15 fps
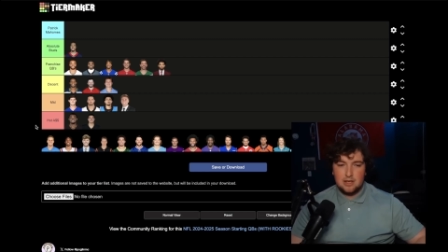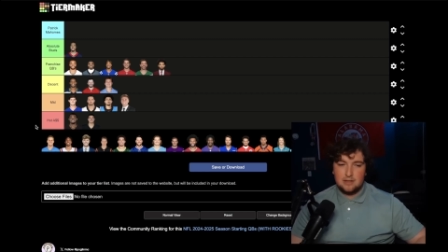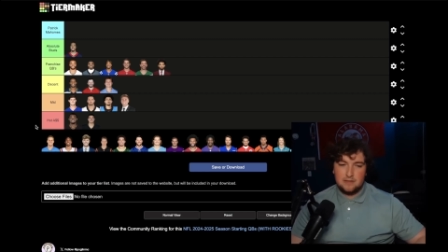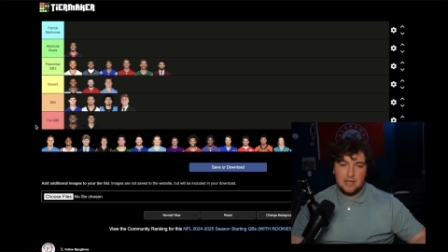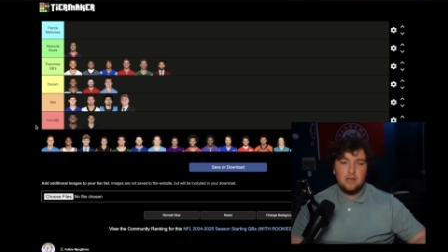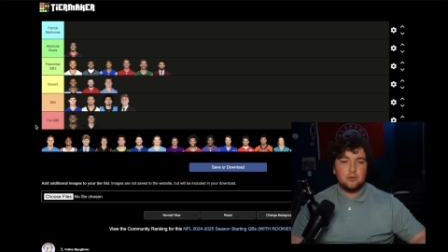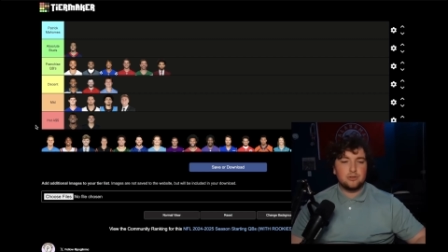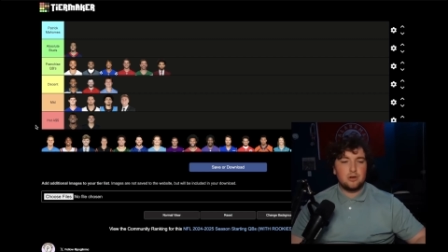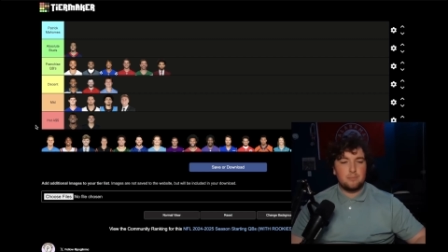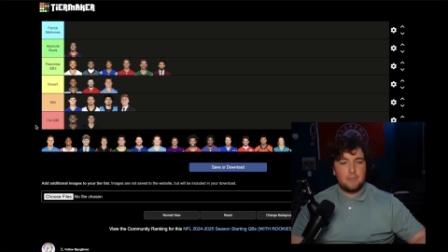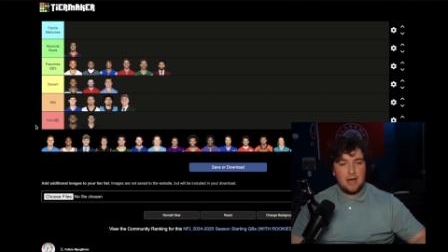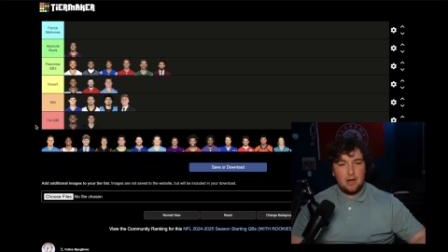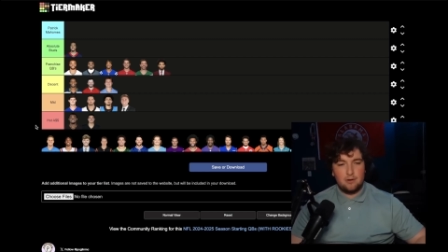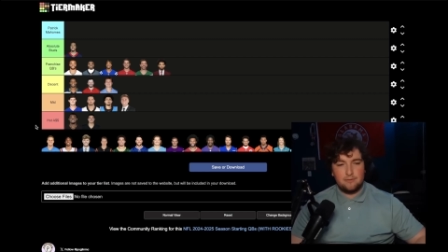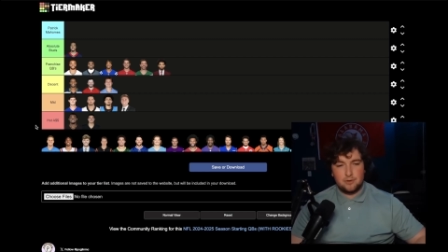the Eagles are
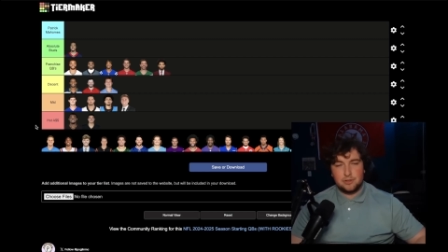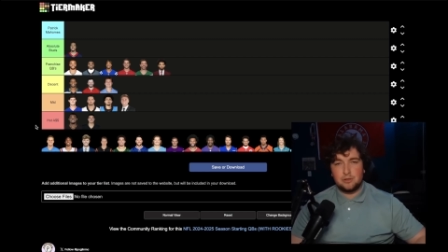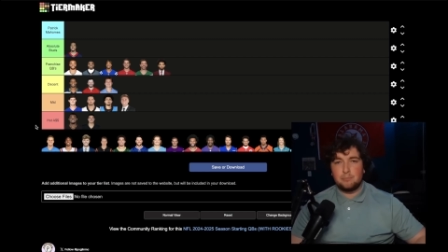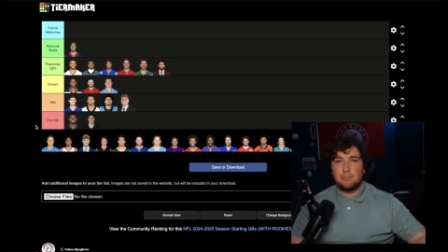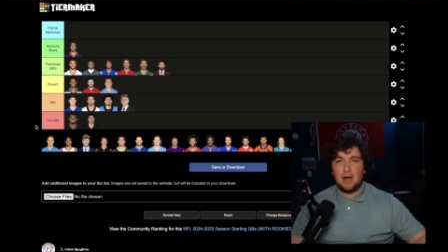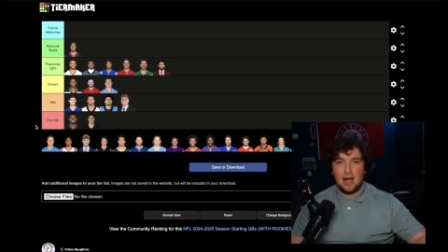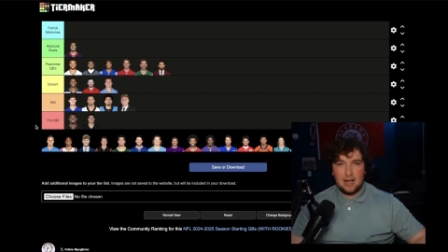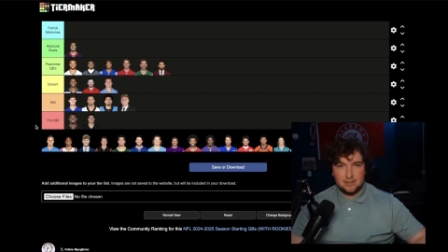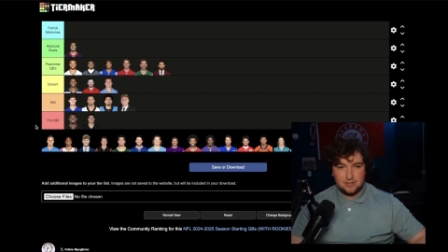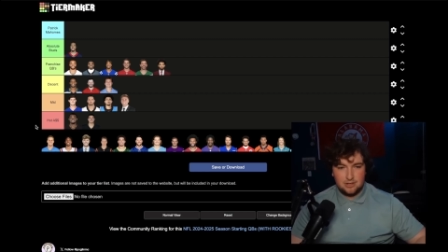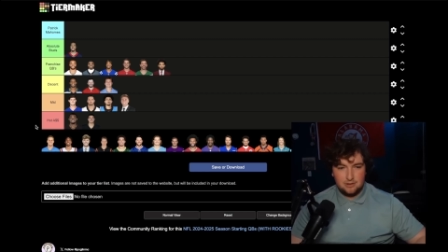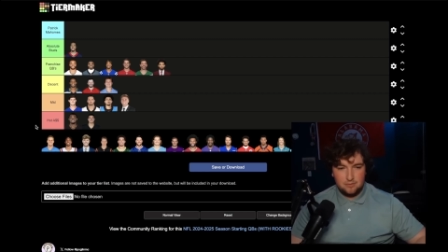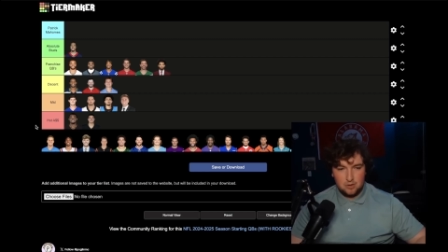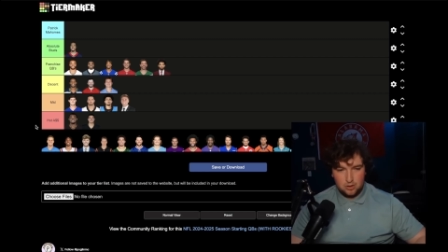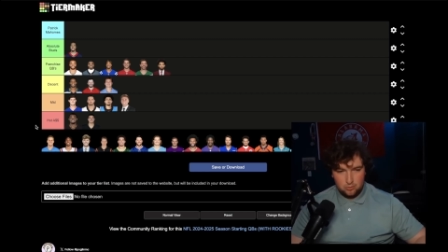bound for some
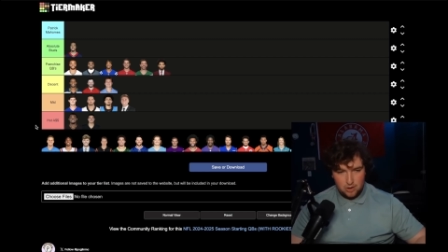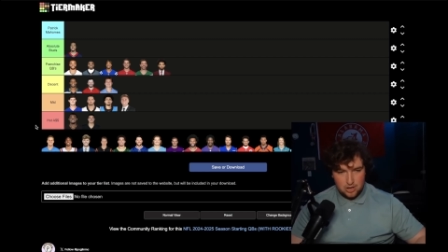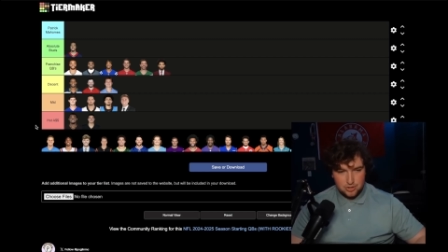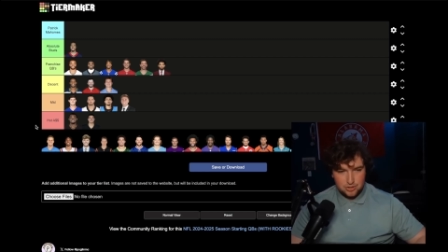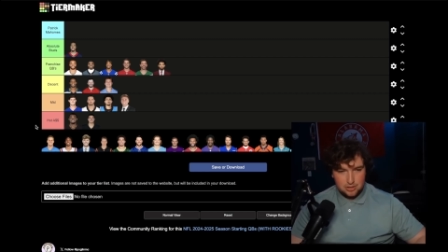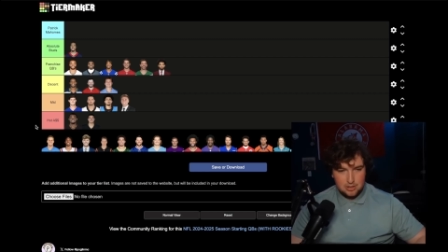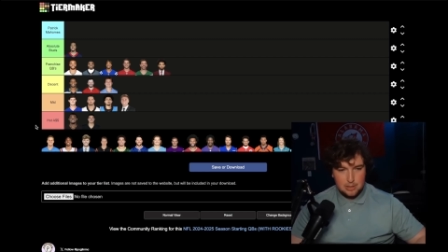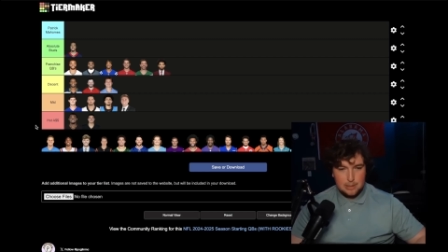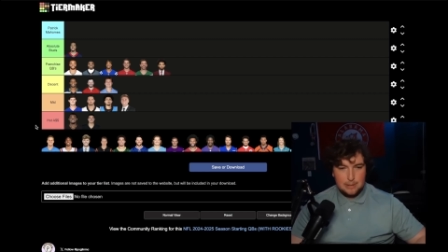positive regression.